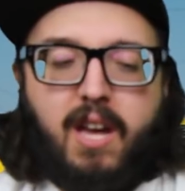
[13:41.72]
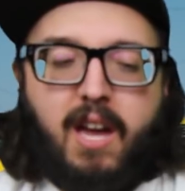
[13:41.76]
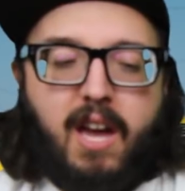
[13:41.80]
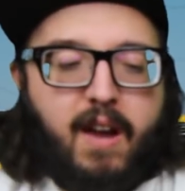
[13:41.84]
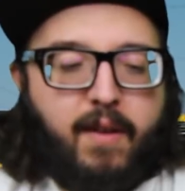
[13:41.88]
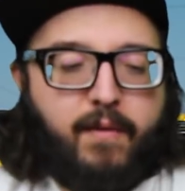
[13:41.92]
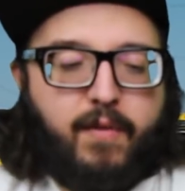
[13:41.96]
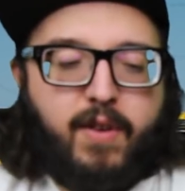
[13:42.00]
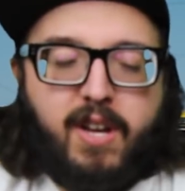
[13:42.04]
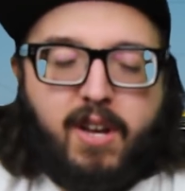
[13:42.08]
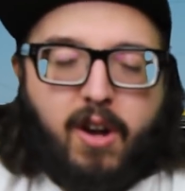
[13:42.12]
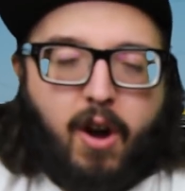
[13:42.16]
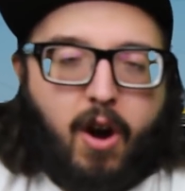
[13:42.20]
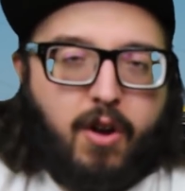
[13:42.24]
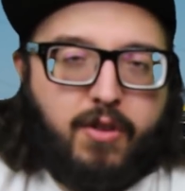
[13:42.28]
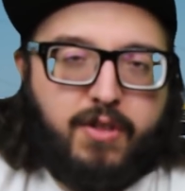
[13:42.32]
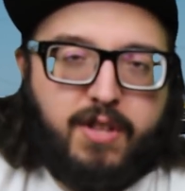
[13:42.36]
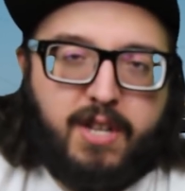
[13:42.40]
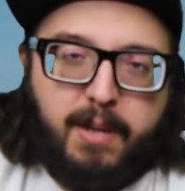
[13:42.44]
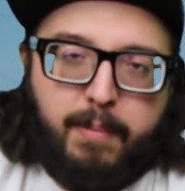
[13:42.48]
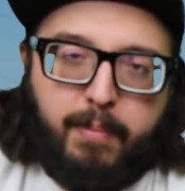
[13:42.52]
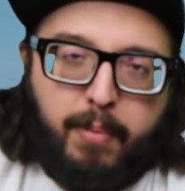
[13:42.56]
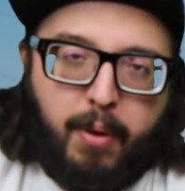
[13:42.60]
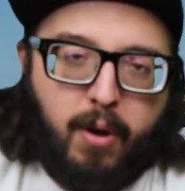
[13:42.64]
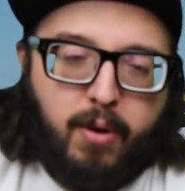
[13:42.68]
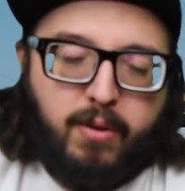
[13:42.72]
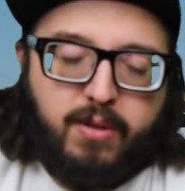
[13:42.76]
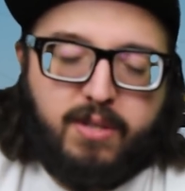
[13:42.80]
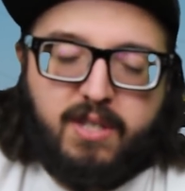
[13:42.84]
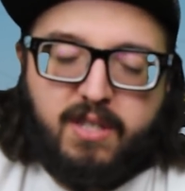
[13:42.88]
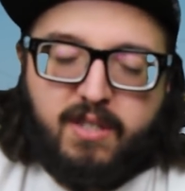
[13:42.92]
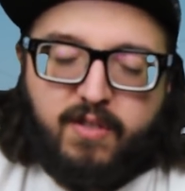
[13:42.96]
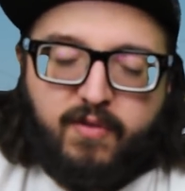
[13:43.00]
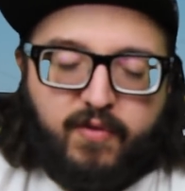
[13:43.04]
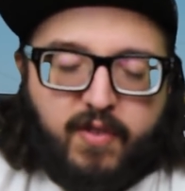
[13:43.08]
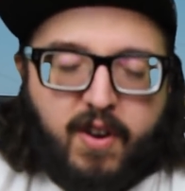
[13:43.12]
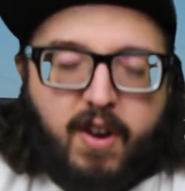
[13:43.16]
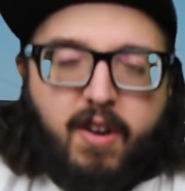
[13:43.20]
Every car that he posts
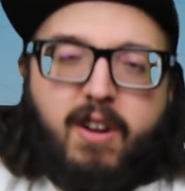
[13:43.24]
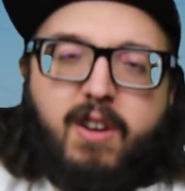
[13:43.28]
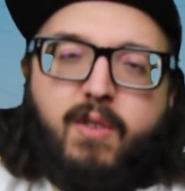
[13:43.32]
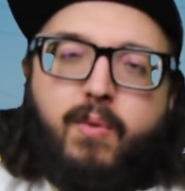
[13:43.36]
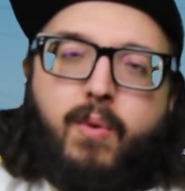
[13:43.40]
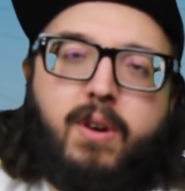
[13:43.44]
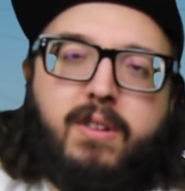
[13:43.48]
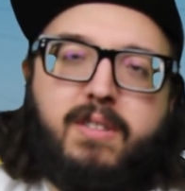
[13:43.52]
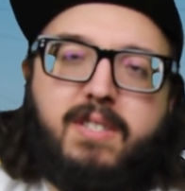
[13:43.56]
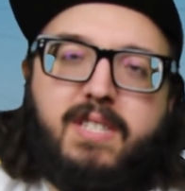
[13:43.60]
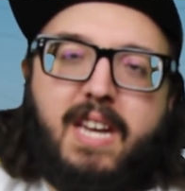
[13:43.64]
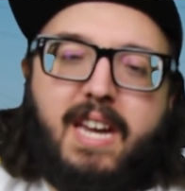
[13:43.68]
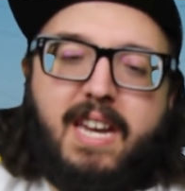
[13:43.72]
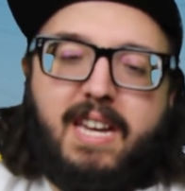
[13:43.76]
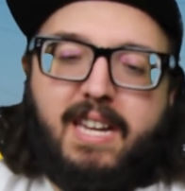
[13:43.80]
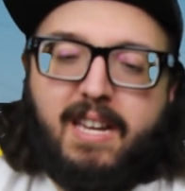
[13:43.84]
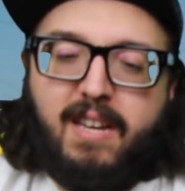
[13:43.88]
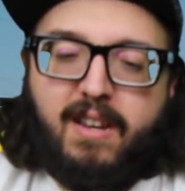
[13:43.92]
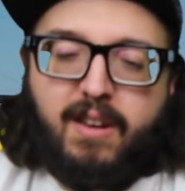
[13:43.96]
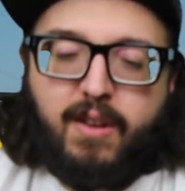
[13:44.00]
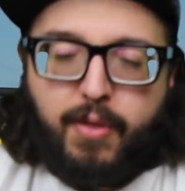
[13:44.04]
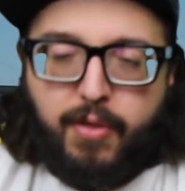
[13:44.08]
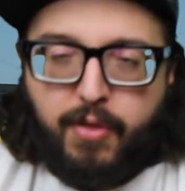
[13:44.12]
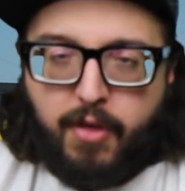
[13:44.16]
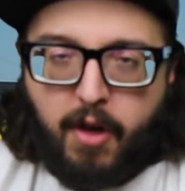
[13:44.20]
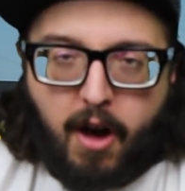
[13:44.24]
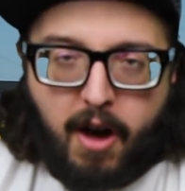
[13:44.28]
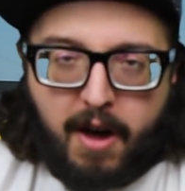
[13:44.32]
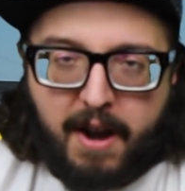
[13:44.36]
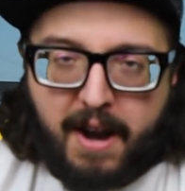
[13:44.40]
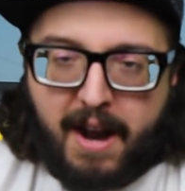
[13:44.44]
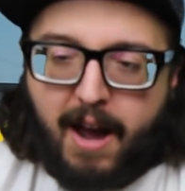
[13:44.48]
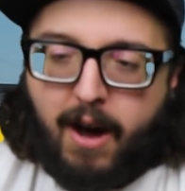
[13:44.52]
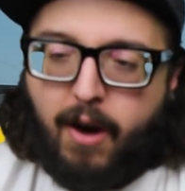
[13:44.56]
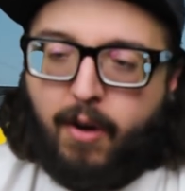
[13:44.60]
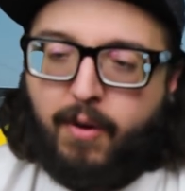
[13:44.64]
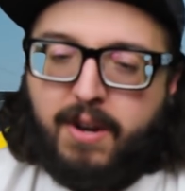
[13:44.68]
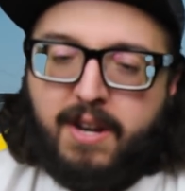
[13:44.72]
is very well taken, thought
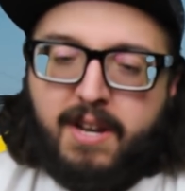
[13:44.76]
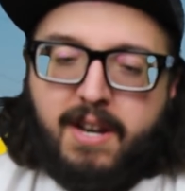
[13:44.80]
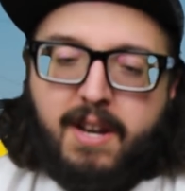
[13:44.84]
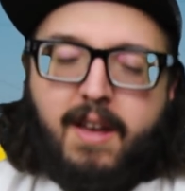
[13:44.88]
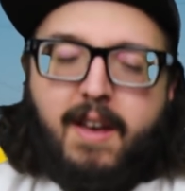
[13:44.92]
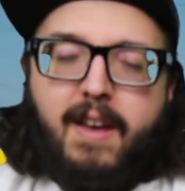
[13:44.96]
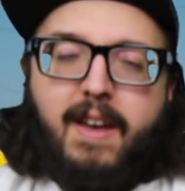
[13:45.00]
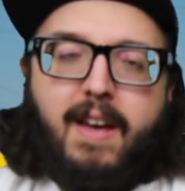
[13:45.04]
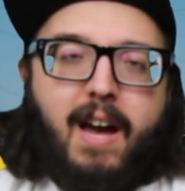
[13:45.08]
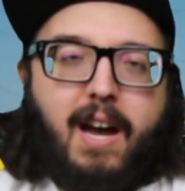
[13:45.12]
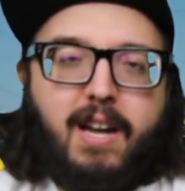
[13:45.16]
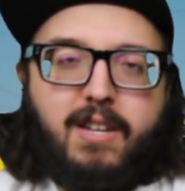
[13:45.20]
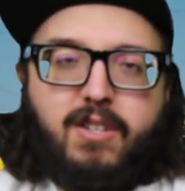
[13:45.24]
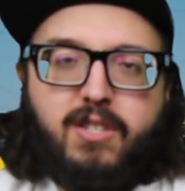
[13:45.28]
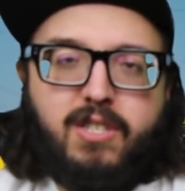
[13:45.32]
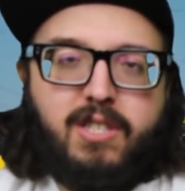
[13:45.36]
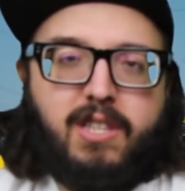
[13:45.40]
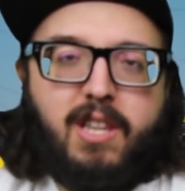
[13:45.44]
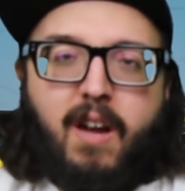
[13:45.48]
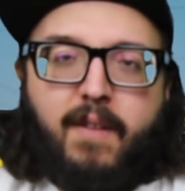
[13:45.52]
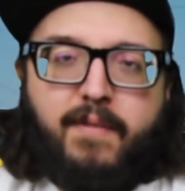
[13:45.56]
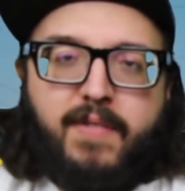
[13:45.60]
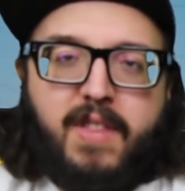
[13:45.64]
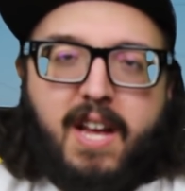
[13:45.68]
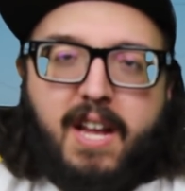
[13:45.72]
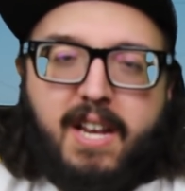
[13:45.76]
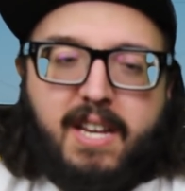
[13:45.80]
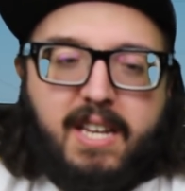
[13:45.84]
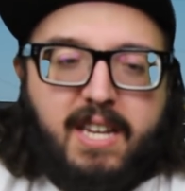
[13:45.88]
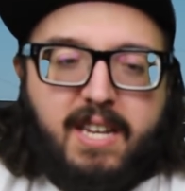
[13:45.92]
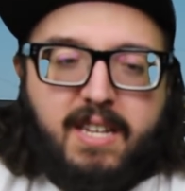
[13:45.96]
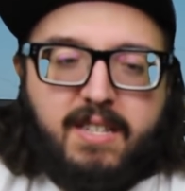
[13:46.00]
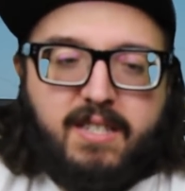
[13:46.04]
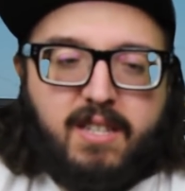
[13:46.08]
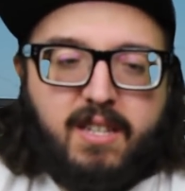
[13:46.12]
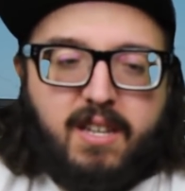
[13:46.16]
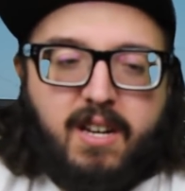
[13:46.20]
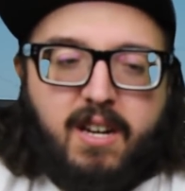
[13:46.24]
out, and I just love that
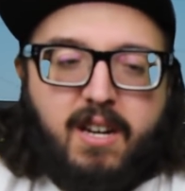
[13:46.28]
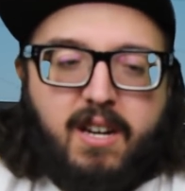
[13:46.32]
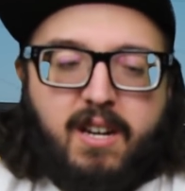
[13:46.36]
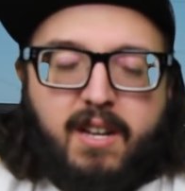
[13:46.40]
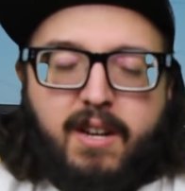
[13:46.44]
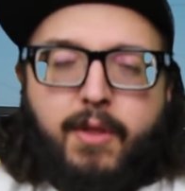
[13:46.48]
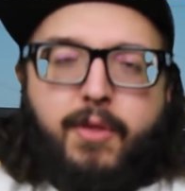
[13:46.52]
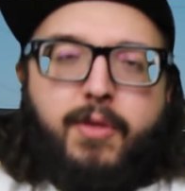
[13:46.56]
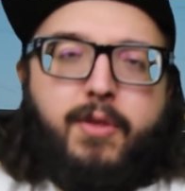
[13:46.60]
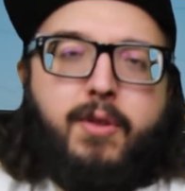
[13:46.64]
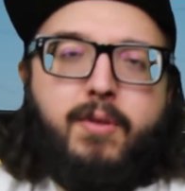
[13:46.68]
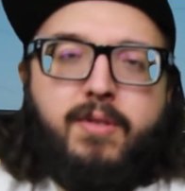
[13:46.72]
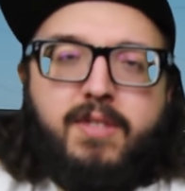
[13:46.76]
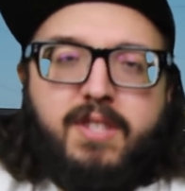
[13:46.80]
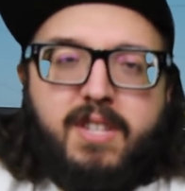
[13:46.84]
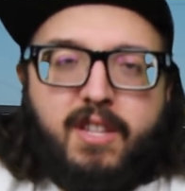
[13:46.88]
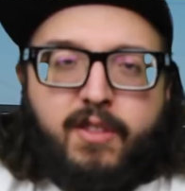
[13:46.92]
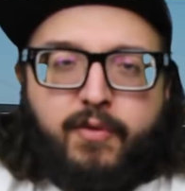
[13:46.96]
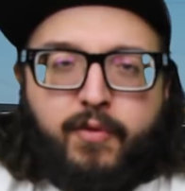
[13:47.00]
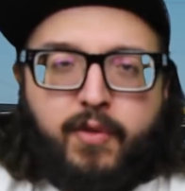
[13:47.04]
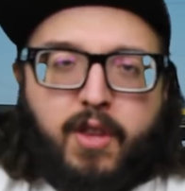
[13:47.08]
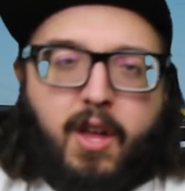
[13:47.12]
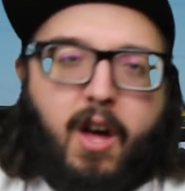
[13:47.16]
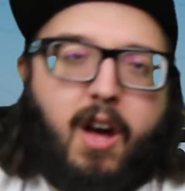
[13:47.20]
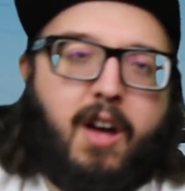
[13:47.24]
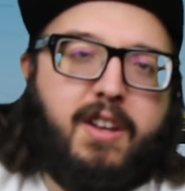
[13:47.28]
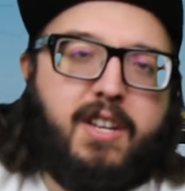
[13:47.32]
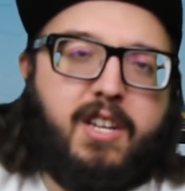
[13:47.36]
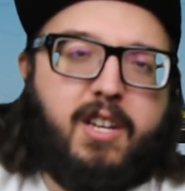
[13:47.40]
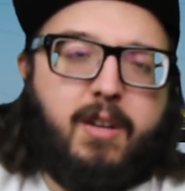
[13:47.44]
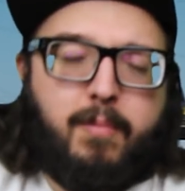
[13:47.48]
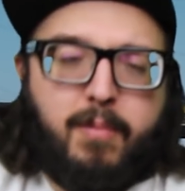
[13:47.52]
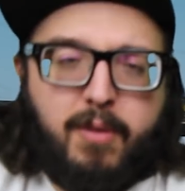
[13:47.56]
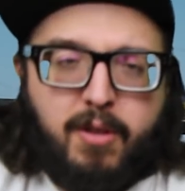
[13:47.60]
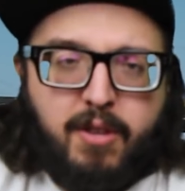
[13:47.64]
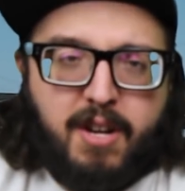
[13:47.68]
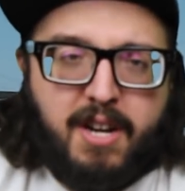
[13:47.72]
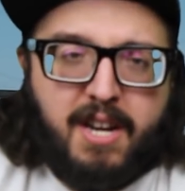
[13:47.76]
he's an enthusiast for the Honda
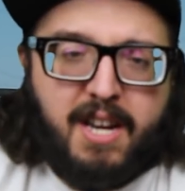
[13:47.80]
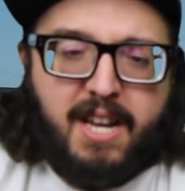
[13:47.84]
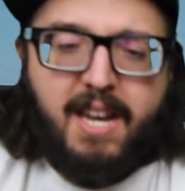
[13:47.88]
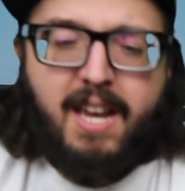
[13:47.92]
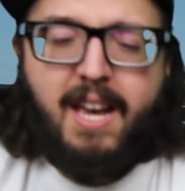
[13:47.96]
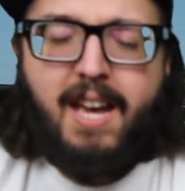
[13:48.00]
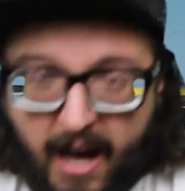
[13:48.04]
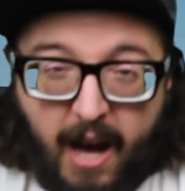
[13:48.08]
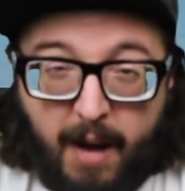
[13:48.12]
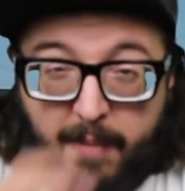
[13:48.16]
community.